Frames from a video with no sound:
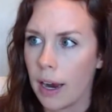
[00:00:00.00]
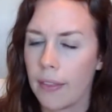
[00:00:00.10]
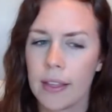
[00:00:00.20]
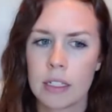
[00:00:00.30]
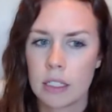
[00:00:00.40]

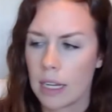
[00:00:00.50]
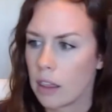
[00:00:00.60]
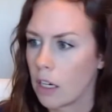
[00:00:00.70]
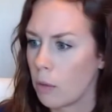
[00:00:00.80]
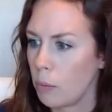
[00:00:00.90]
and then
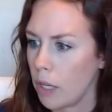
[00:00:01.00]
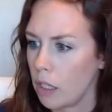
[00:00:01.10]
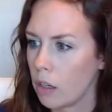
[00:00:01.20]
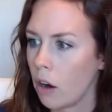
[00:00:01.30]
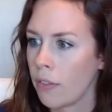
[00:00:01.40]
state their
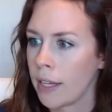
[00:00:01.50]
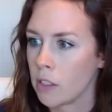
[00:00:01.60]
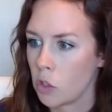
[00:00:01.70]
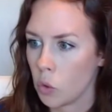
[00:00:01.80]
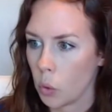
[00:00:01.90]
opinion on
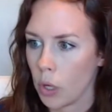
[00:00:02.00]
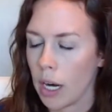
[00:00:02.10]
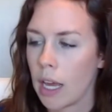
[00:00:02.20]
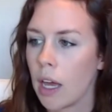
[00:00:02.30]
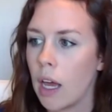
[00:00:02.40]
that
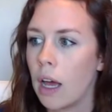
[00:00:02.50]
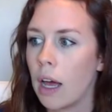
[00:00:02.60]
story.